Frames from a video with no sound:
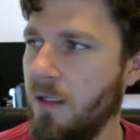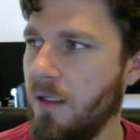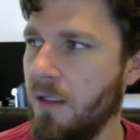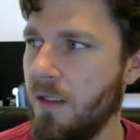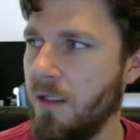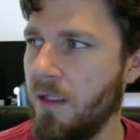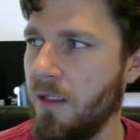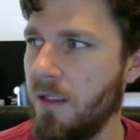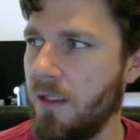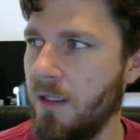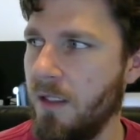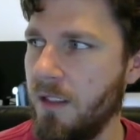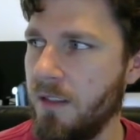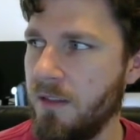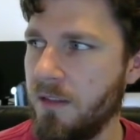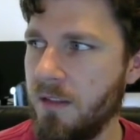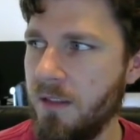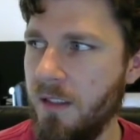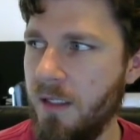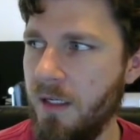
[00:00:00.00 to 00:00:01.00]
And
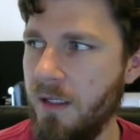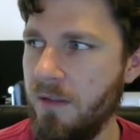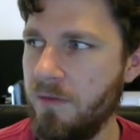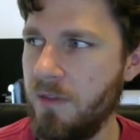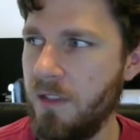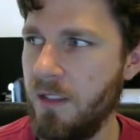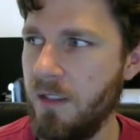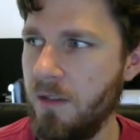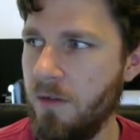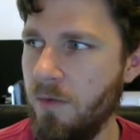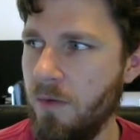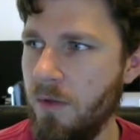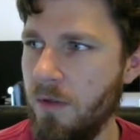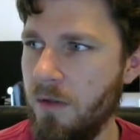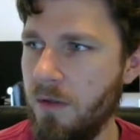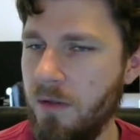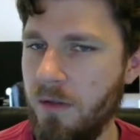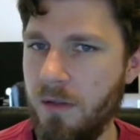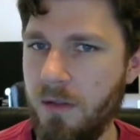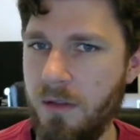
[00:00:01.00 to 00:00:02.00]
that's going to have to
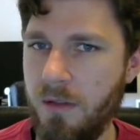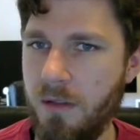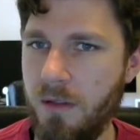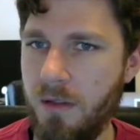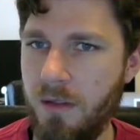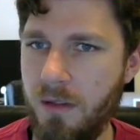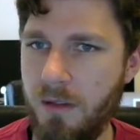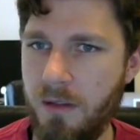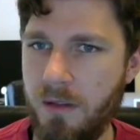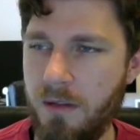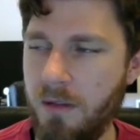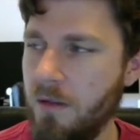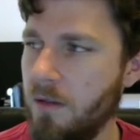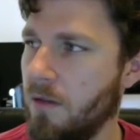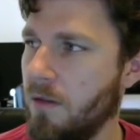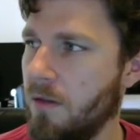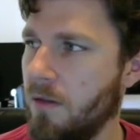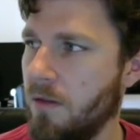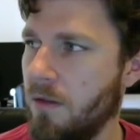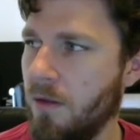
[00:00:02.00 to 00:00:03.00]
equal...
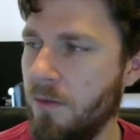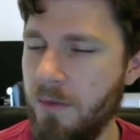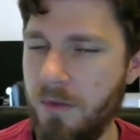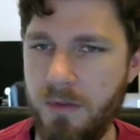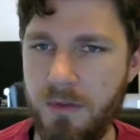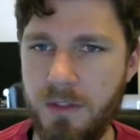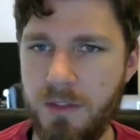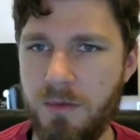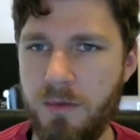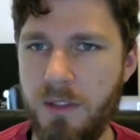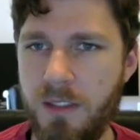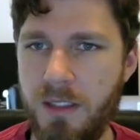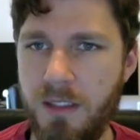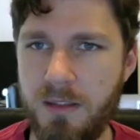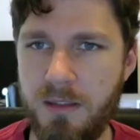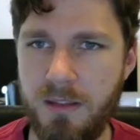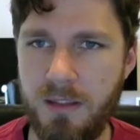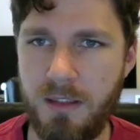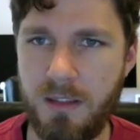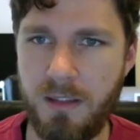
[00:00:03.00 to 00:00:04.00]
Oh, I'm doing this where you
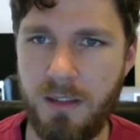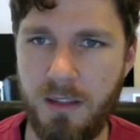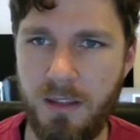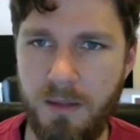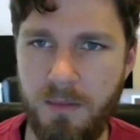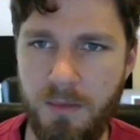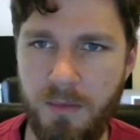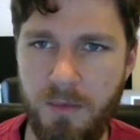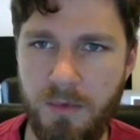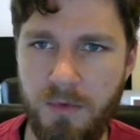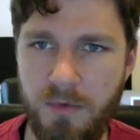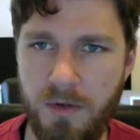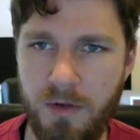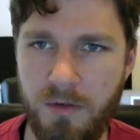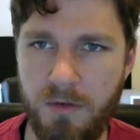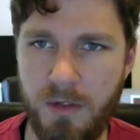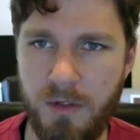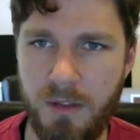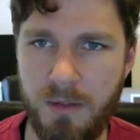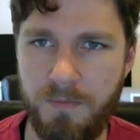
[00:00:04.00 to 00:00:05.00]
can't see it. Let me move it
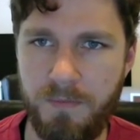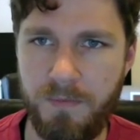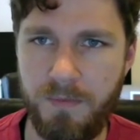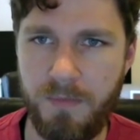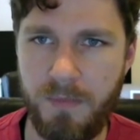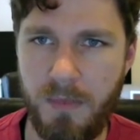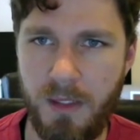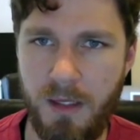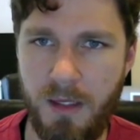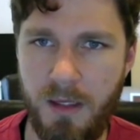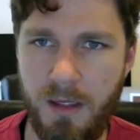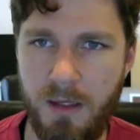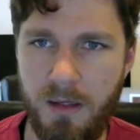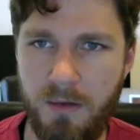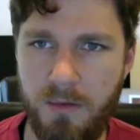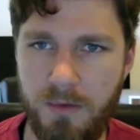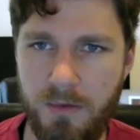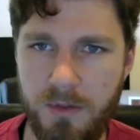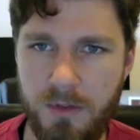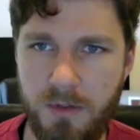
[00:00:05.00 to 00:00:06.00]
over.
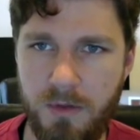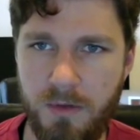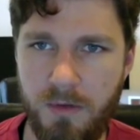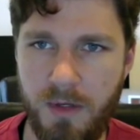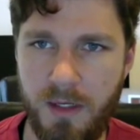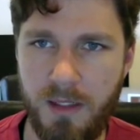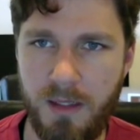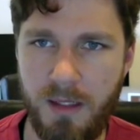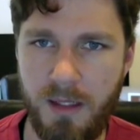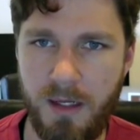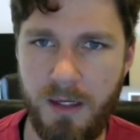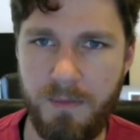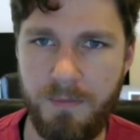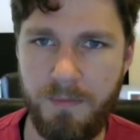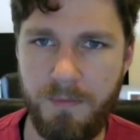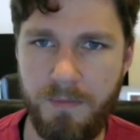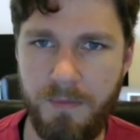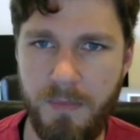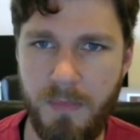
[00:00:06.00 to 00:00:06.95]
Let's do it right in line.